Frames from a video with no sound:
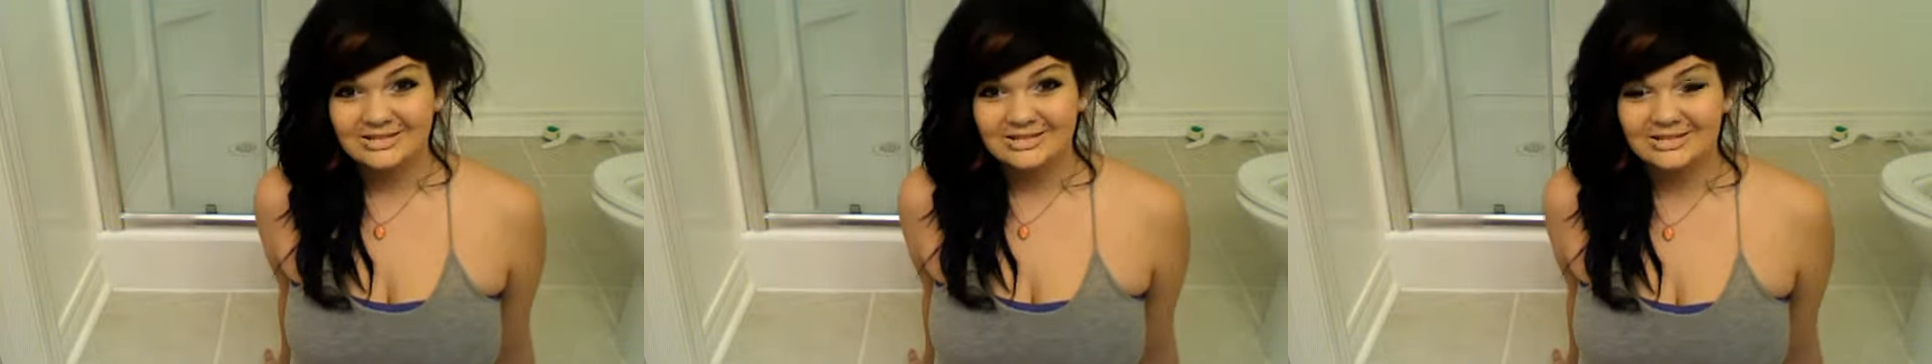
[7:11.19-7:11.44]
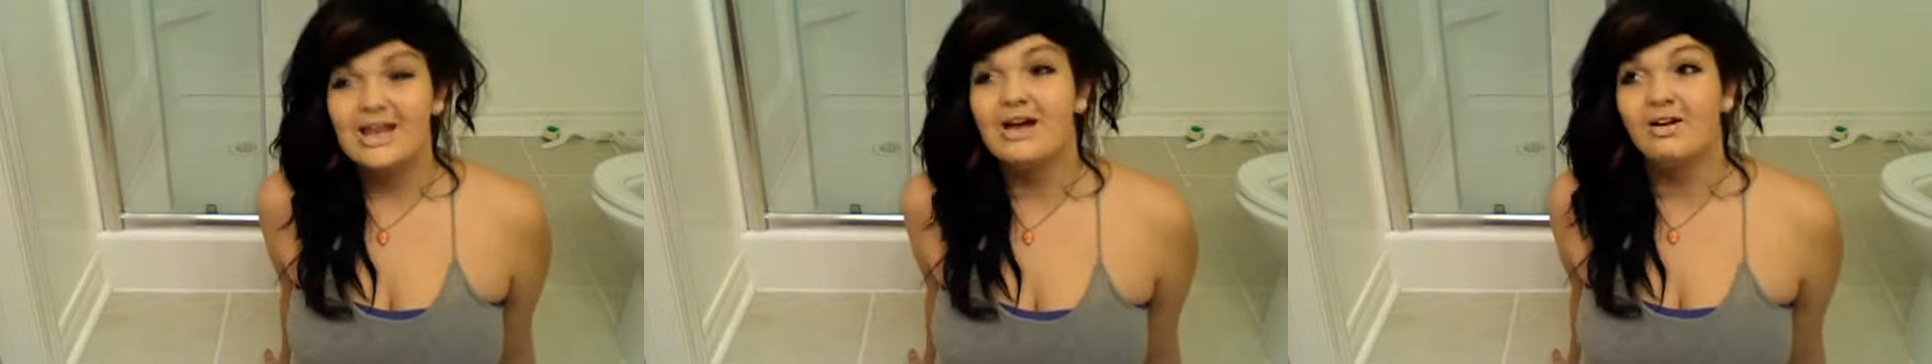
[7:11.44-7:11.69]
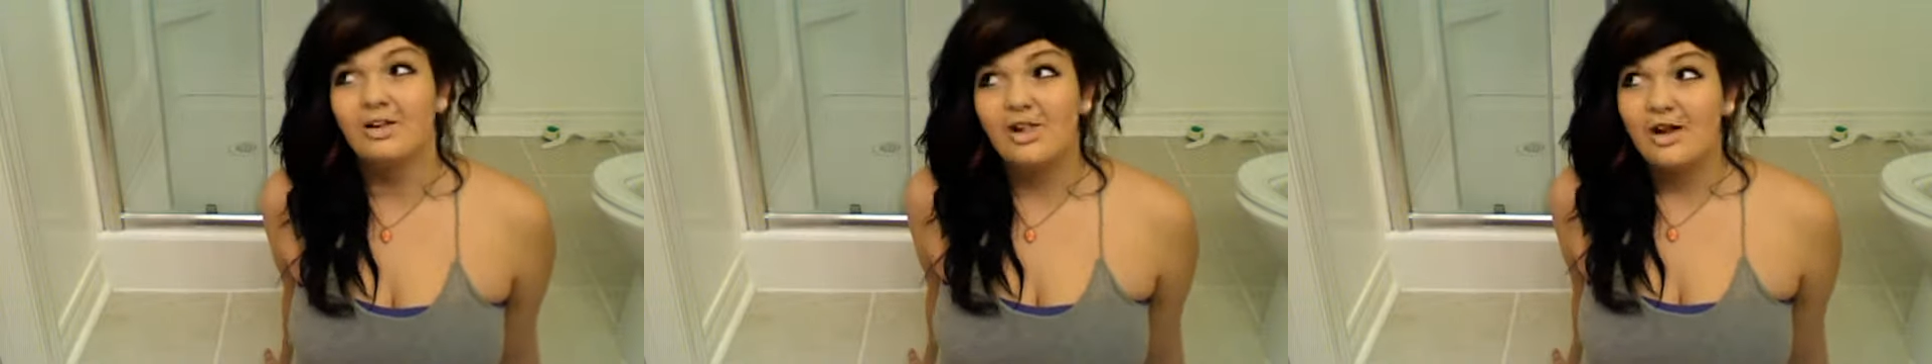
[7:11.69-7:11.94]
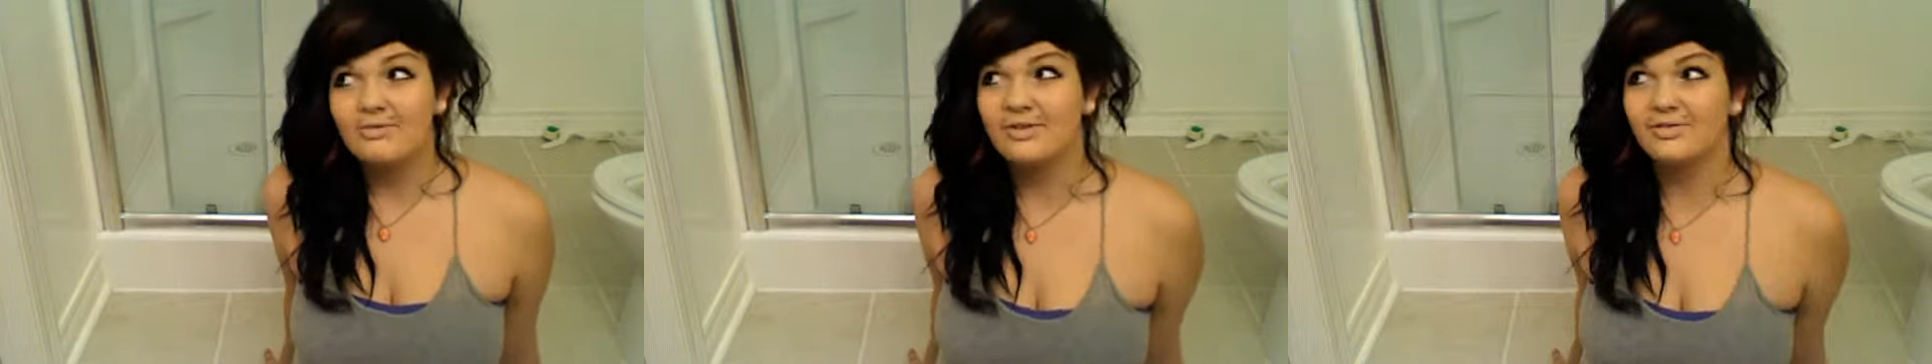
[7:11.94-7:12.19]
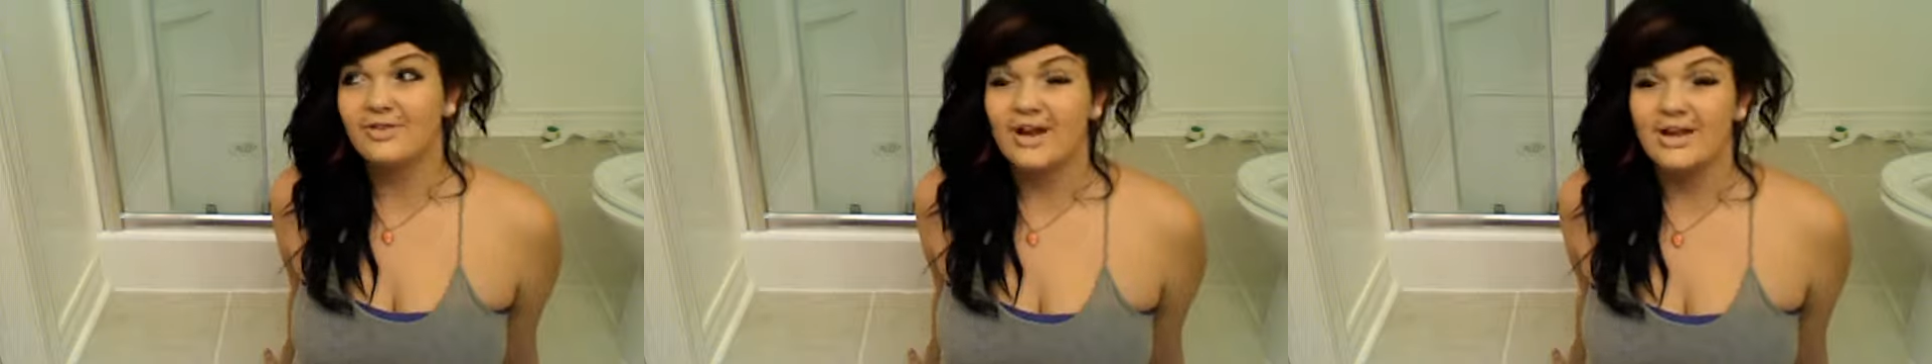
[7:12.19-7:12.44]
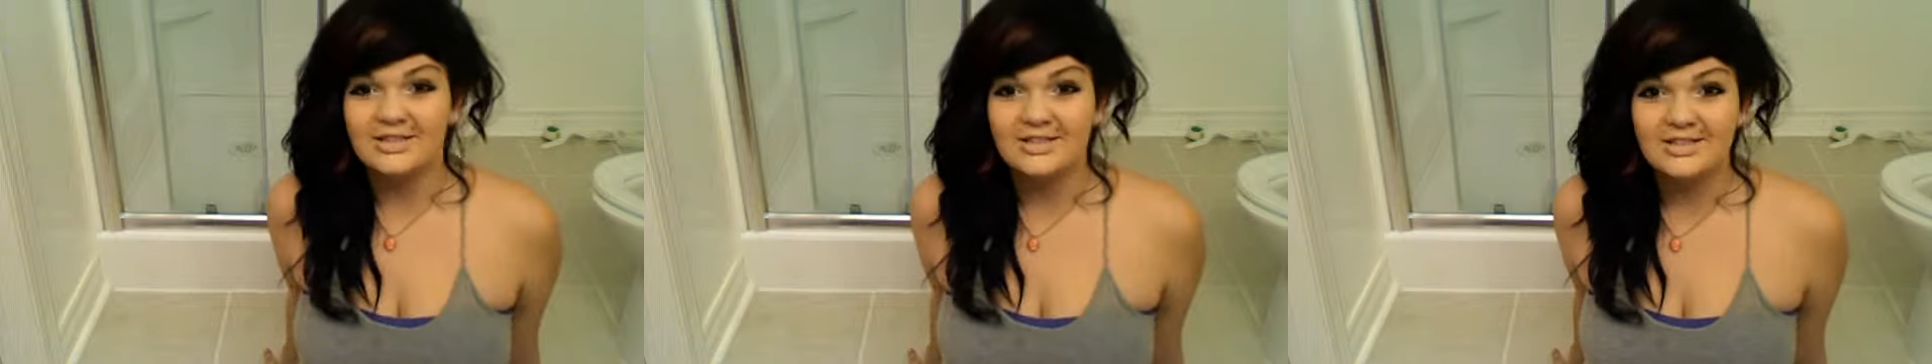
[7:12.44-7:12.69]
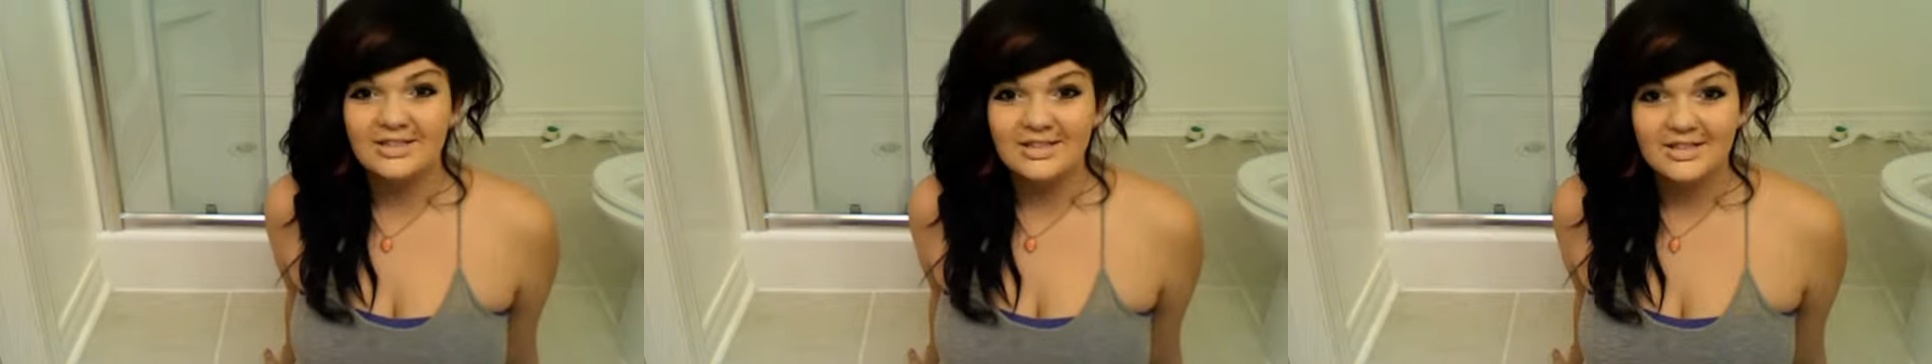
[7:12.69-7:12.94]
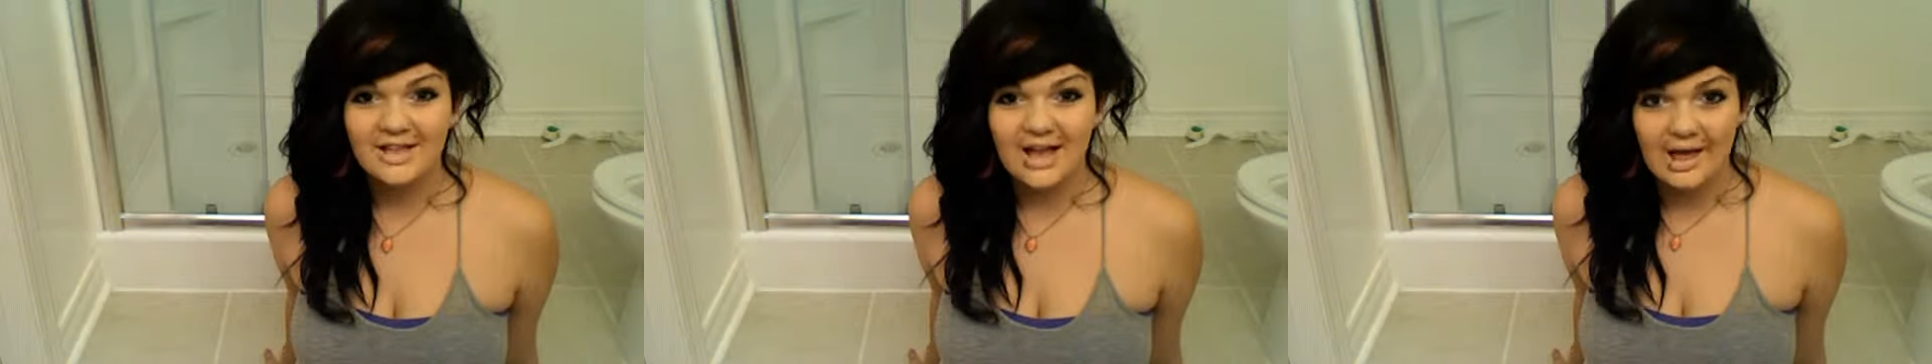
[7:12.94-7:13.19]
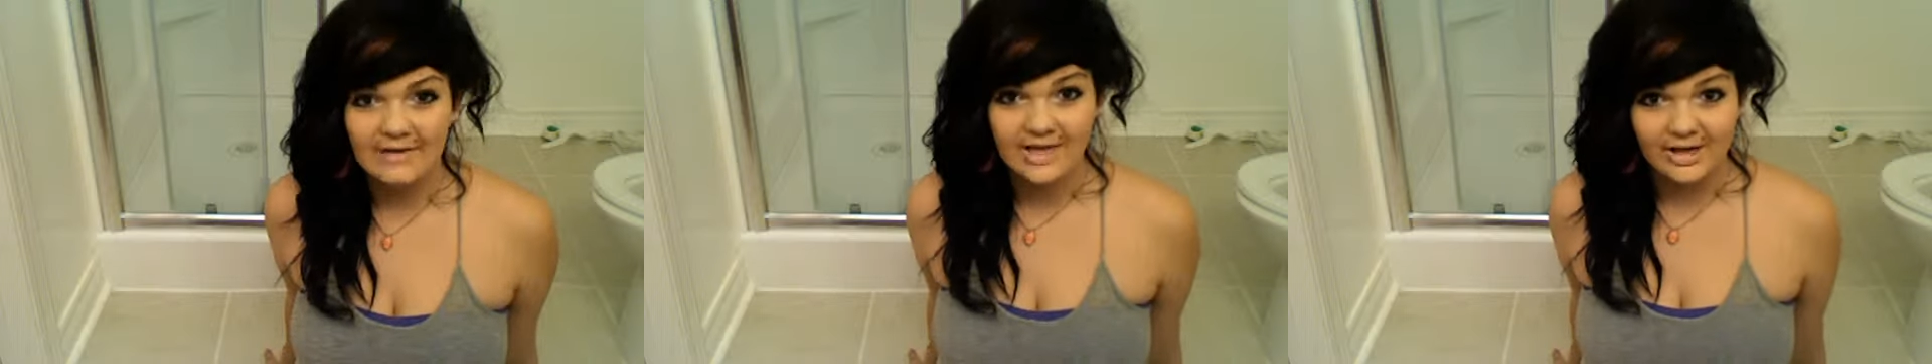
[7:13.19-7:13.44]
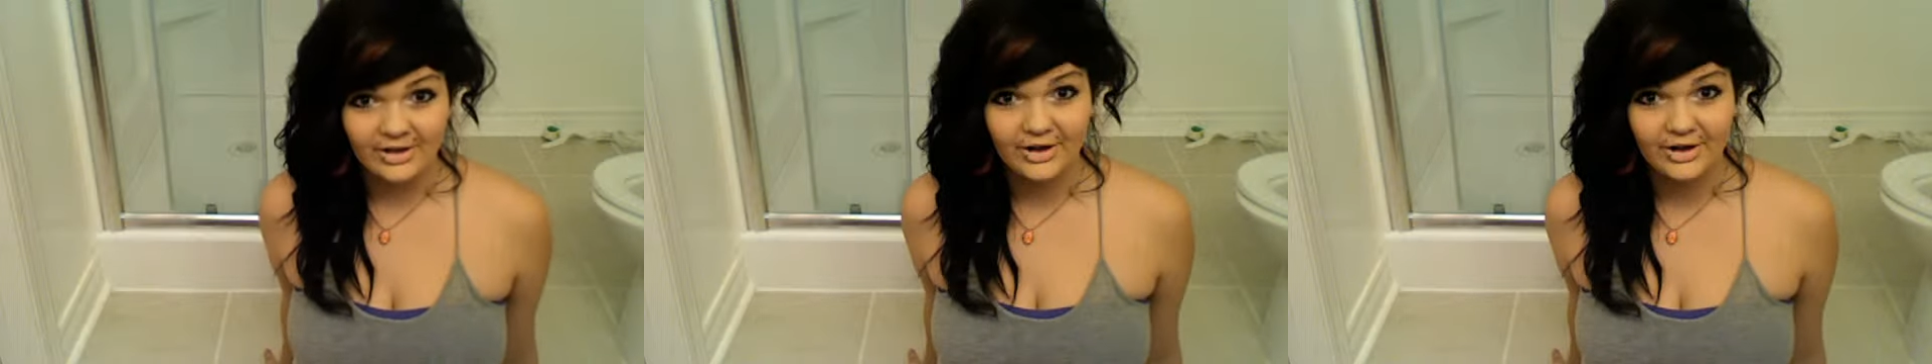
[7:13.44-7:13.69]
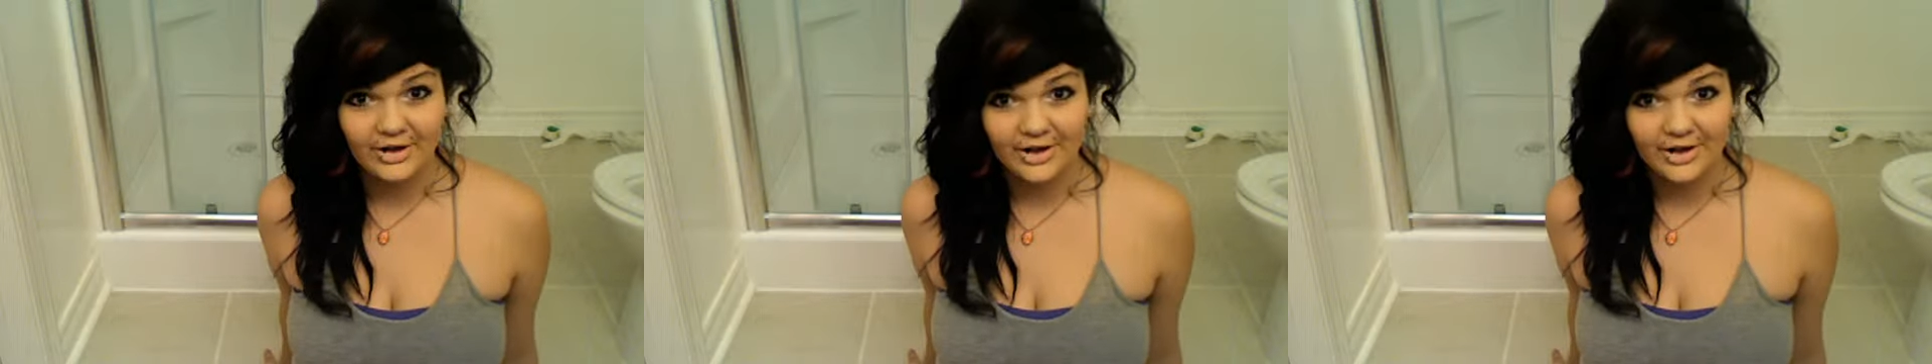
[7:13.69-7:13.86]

Now, a lot of my friends had that look,